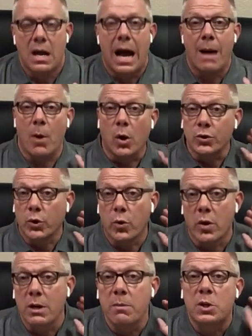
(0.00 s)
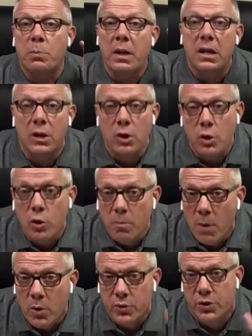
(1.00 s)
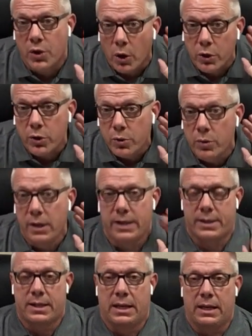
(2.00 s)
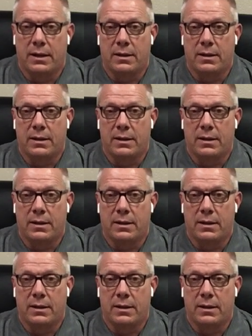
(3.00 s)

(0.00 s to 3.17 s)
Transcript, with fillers: I'm also going to be speaking to you, Moses. Are you listening?